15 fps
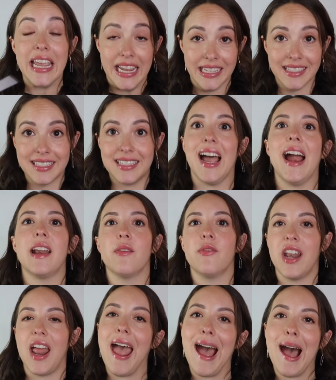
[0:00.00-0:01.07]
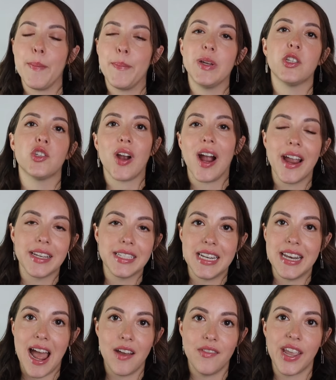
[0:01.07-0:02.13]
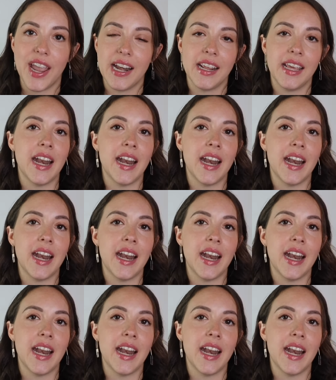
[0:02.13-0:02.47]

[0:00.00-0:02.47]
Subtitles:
inside of an app trying to navigate,